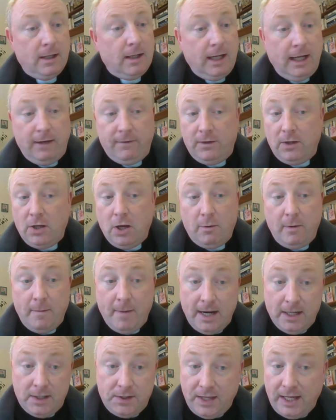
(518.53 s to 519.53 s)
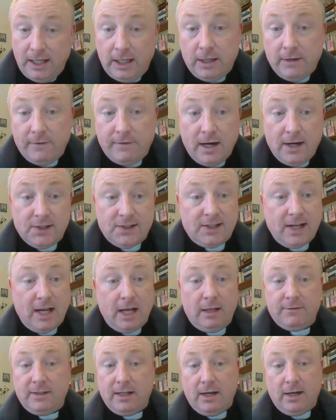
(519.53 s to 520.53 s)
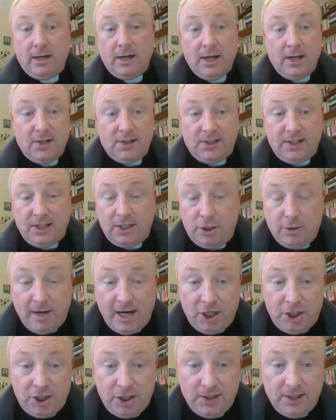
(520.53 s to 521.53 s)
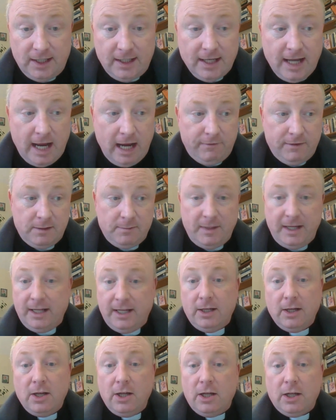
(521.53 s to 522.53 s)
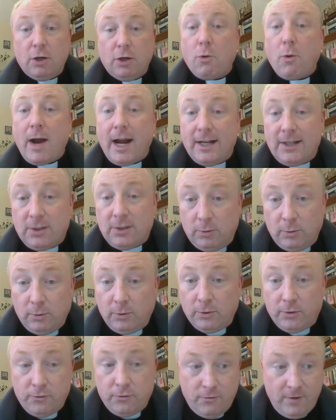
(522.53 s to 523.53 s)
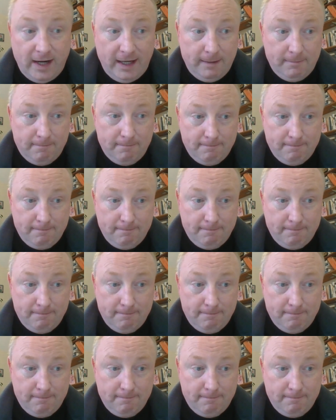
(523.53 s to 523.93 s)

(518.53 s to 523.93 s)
Even though we might think of ourselves and our situations in life as being quite ordinary.